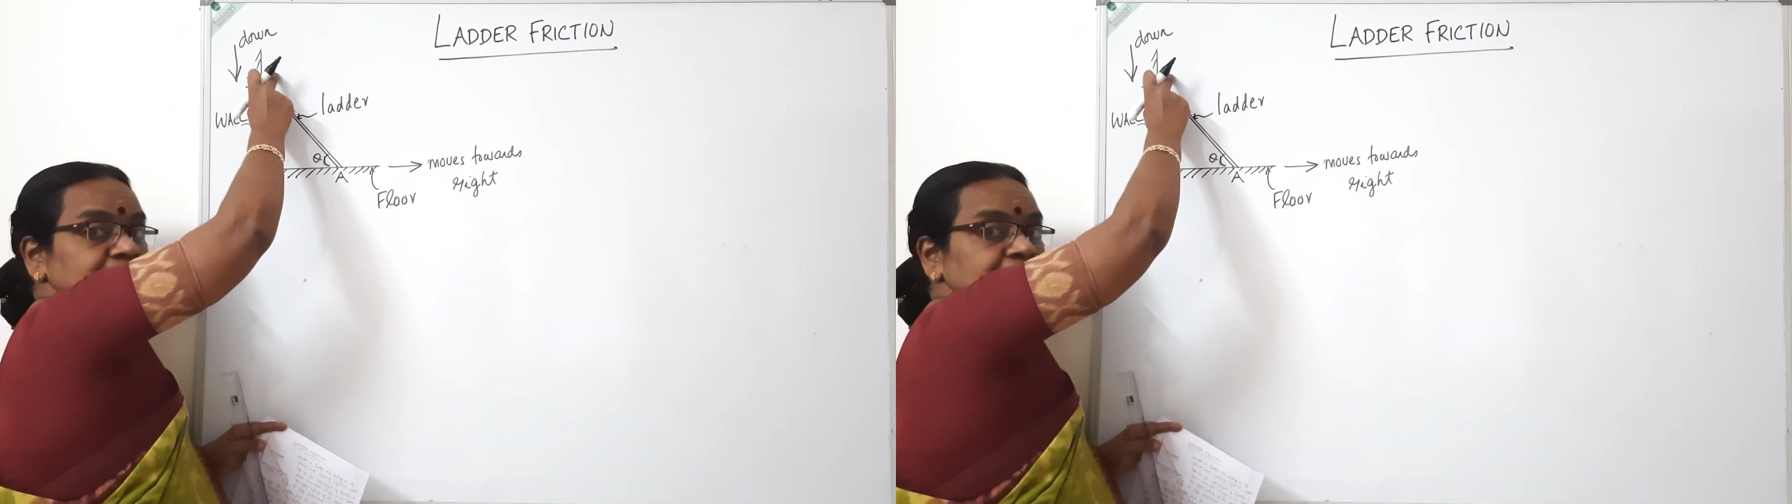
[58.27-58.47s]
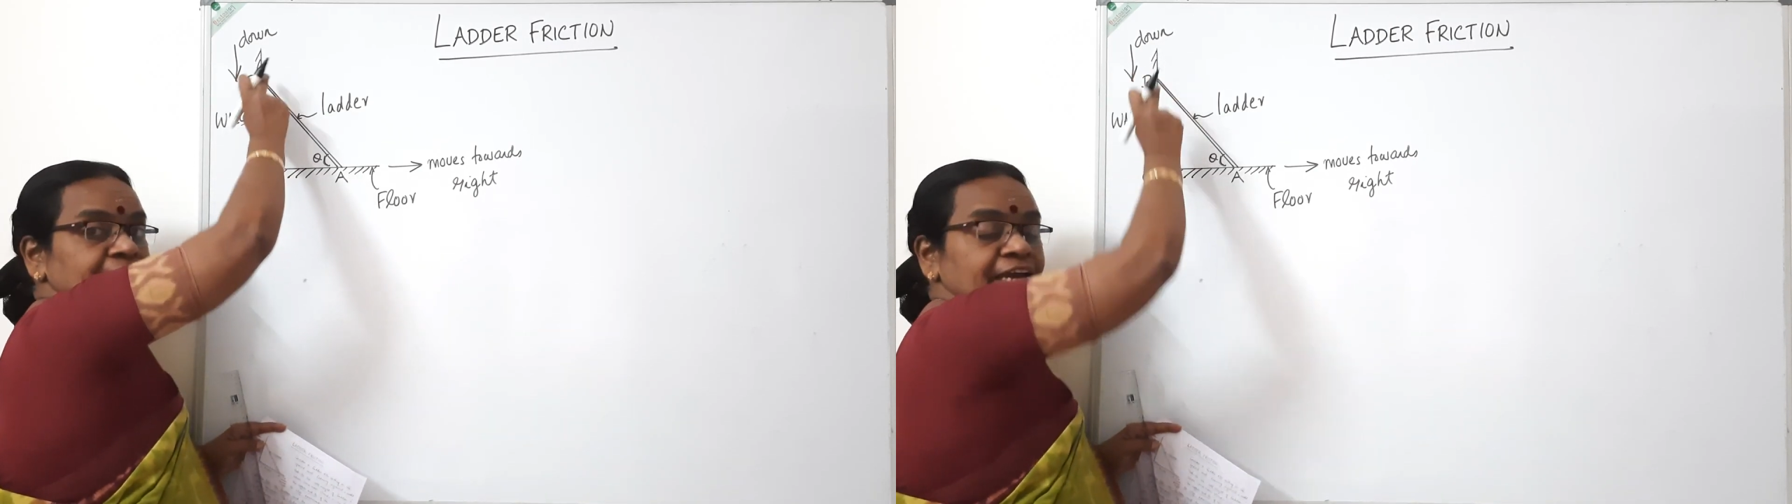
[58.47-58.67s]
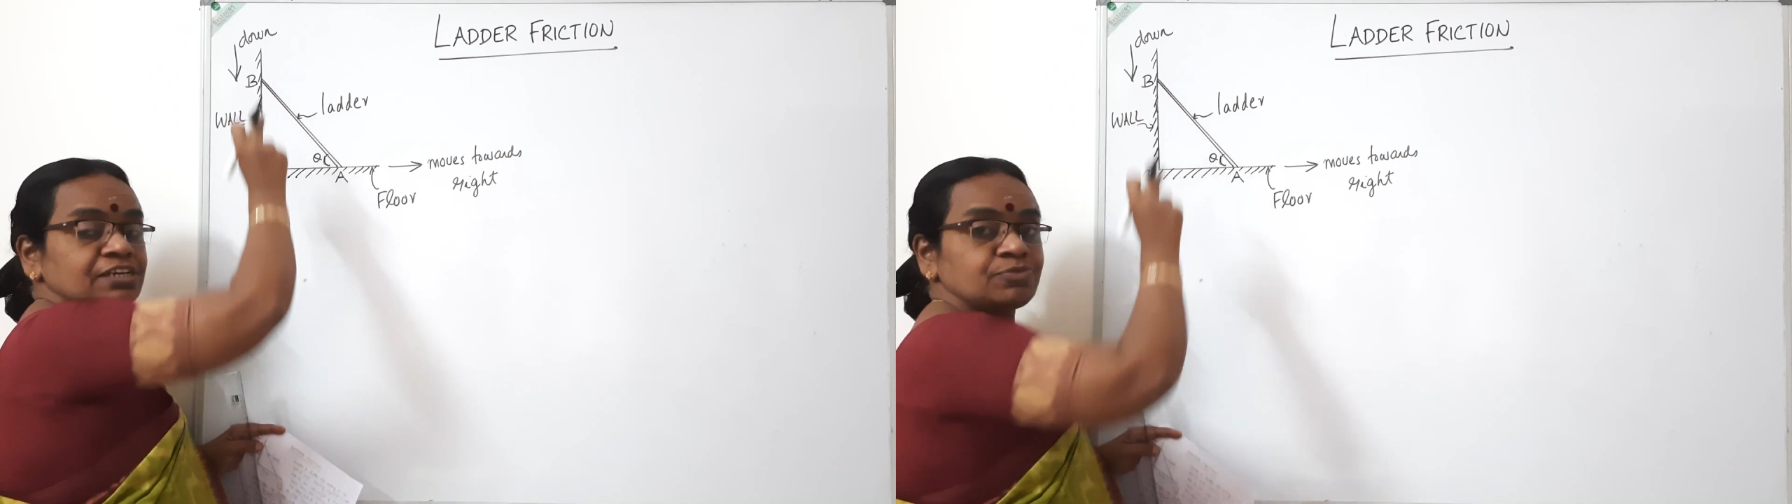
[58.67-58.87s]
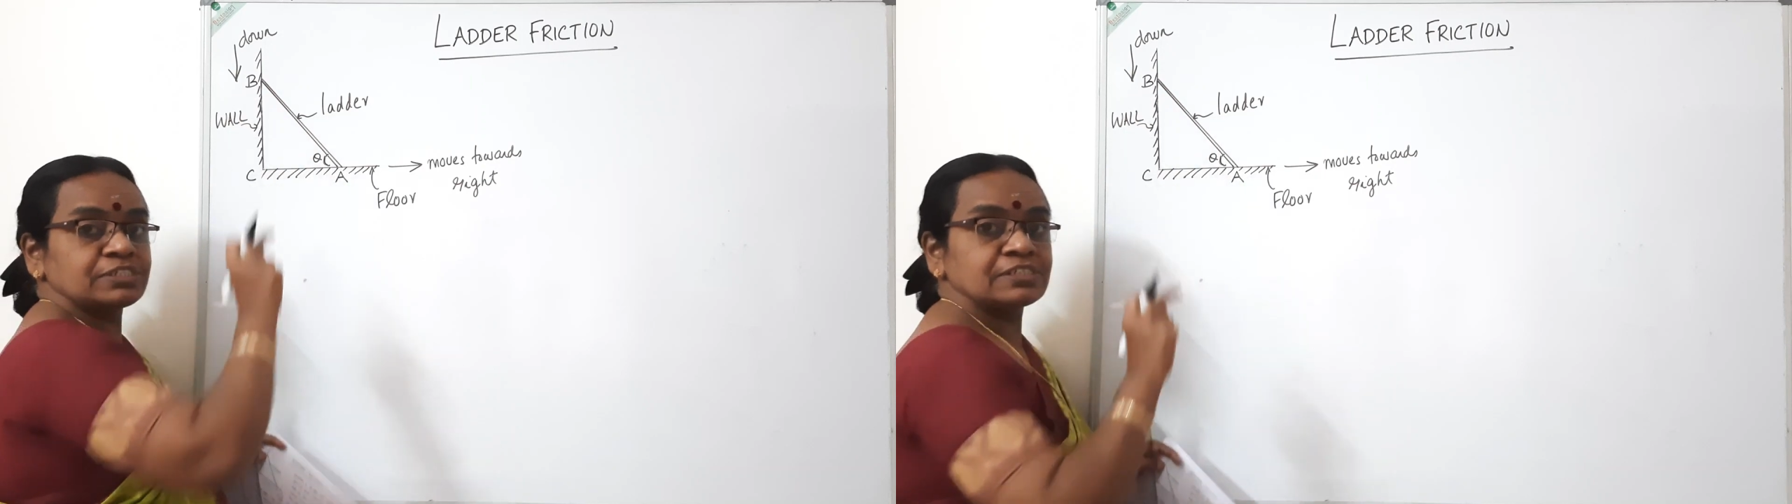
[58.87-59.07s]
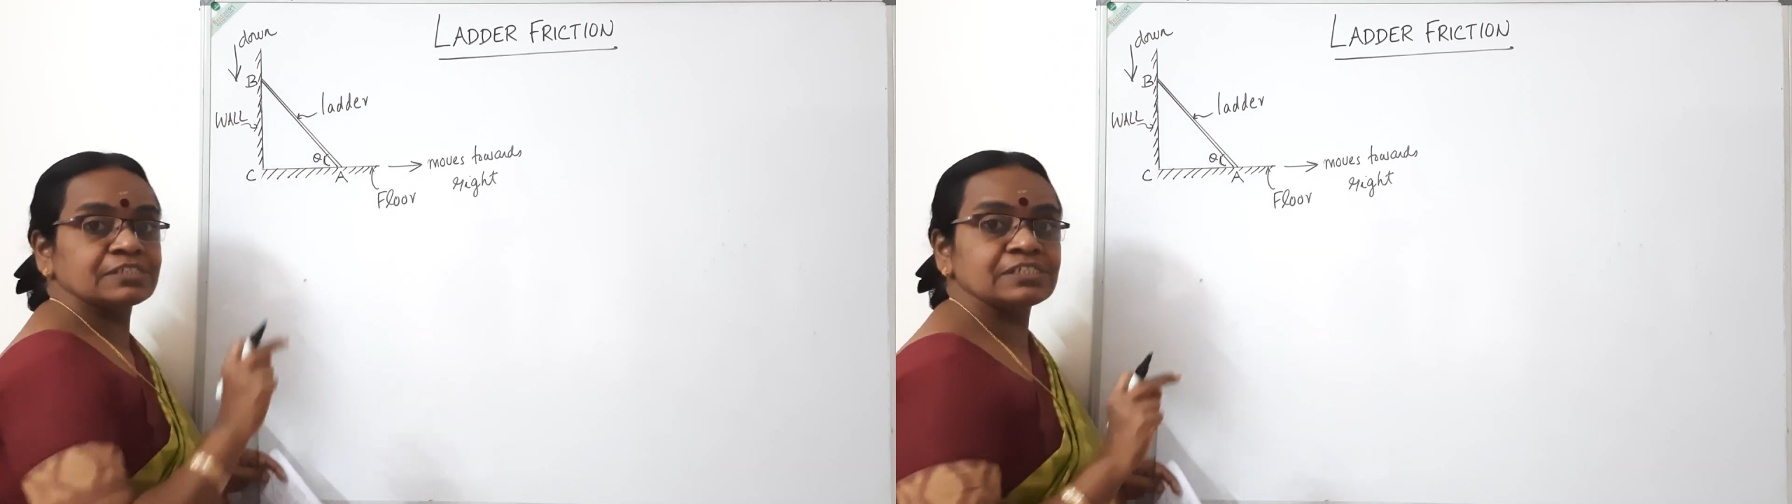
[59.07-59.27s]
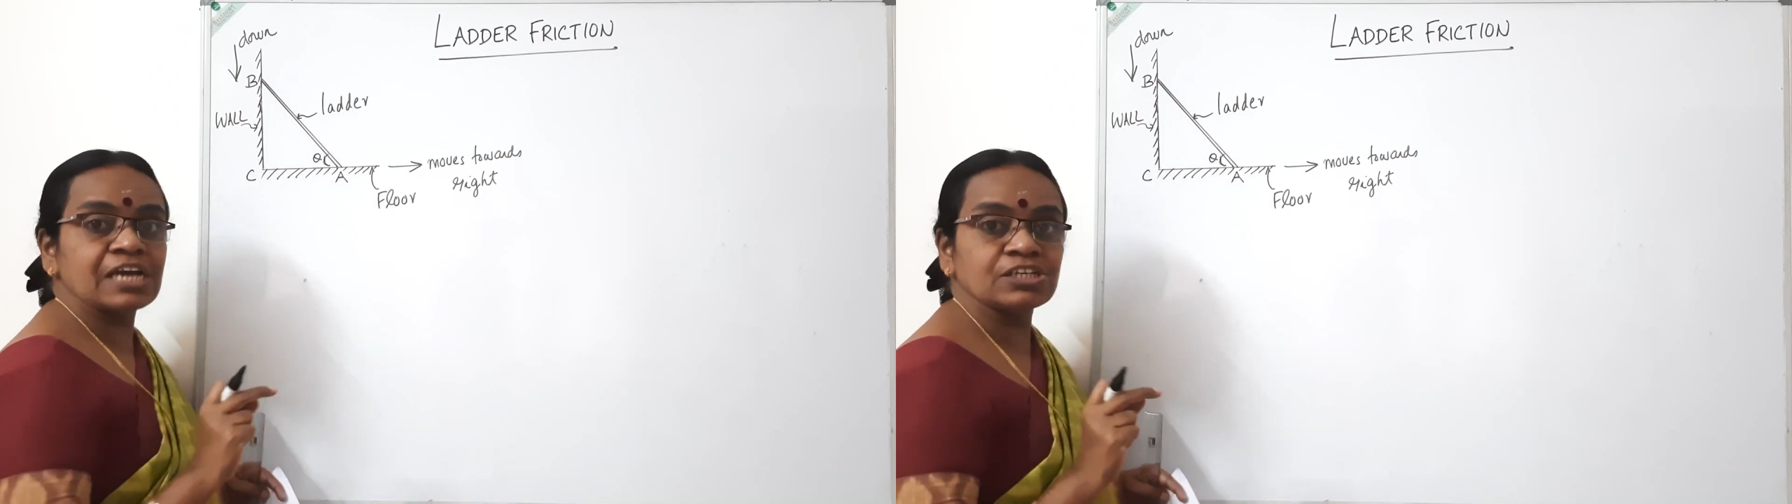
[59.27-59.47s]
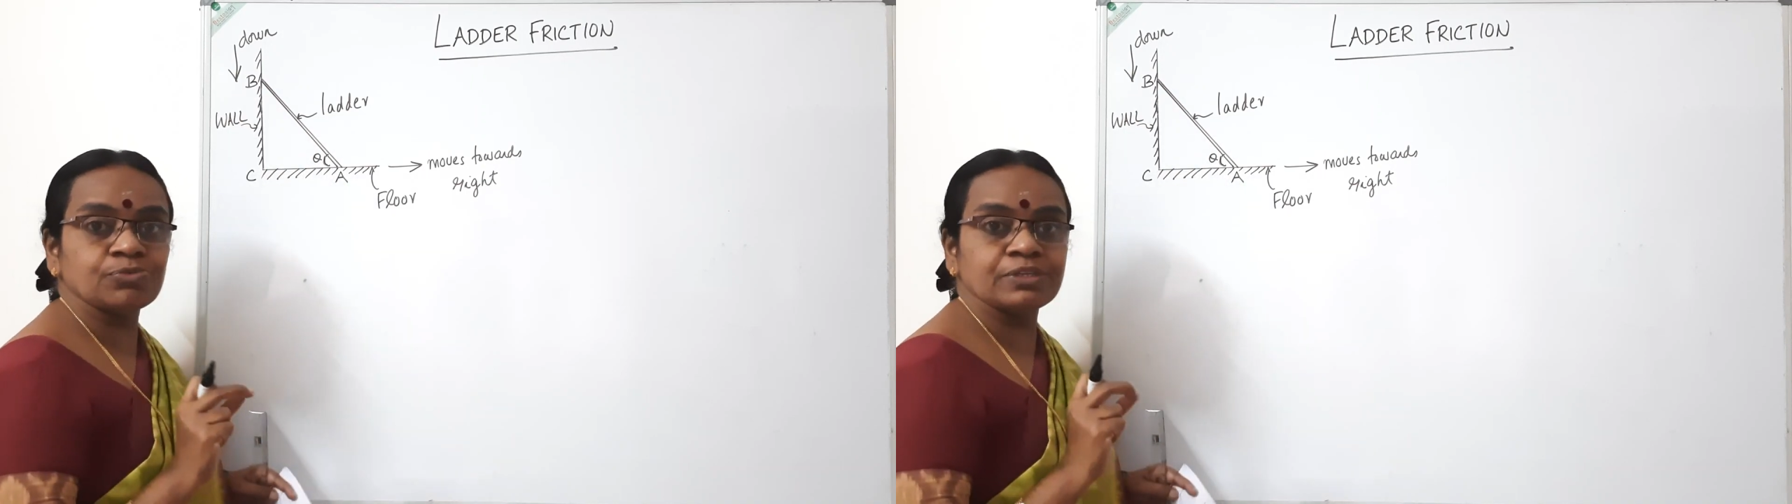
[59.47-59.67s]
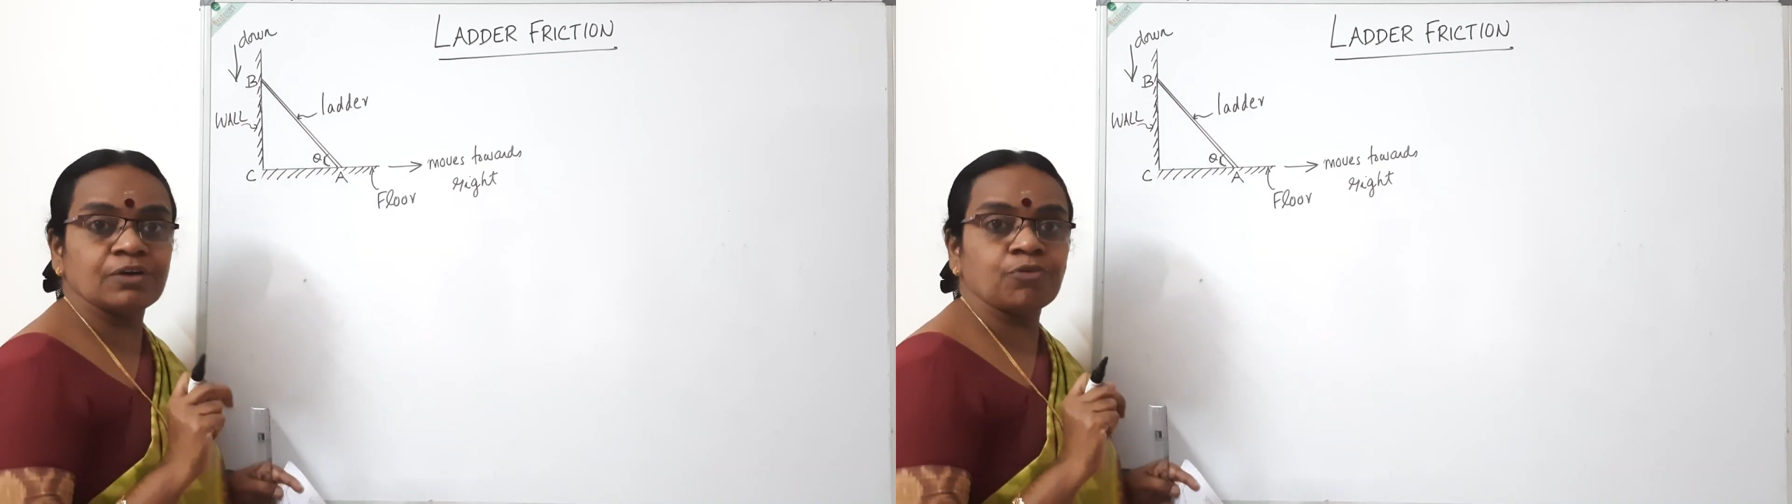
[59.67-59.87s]
the end which is in touch
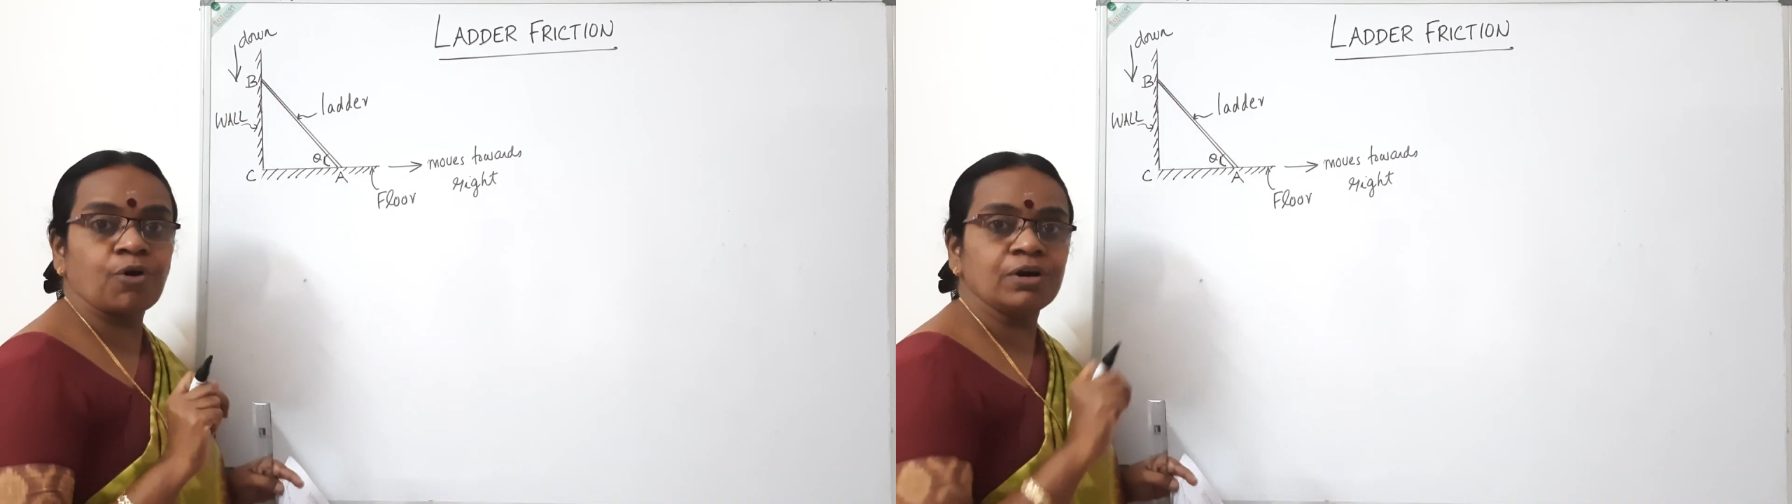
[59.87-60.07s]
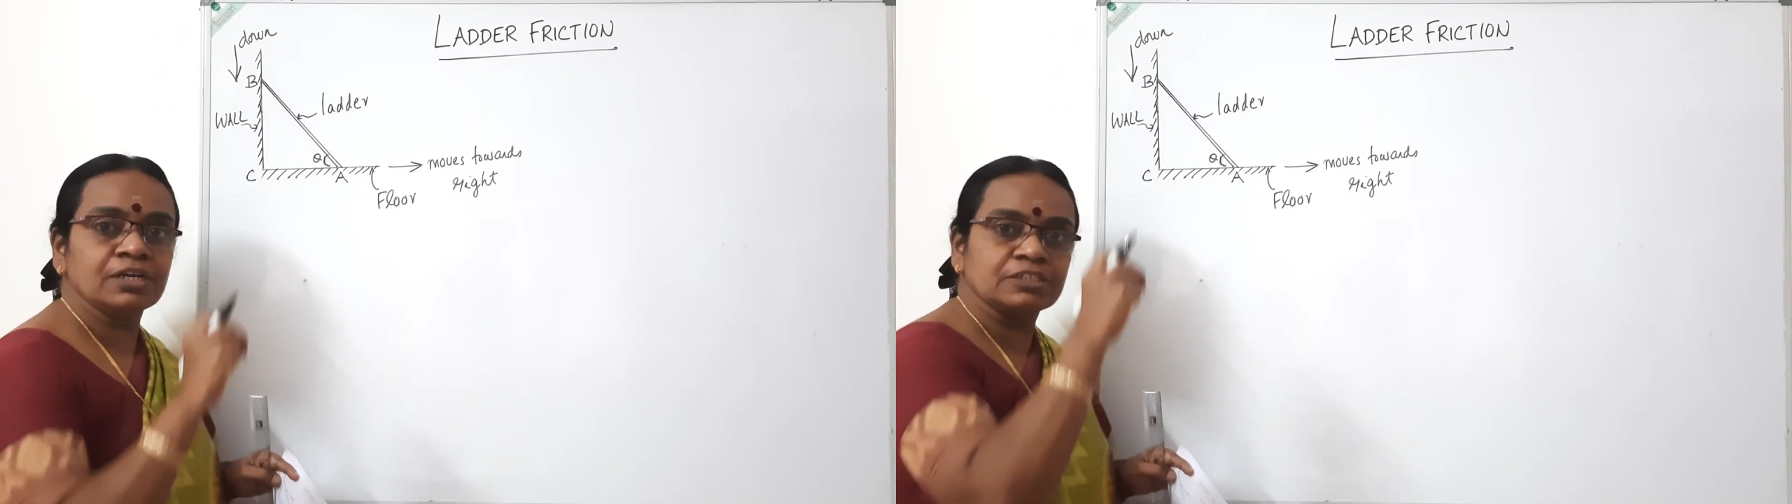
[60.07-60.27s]
with the wall,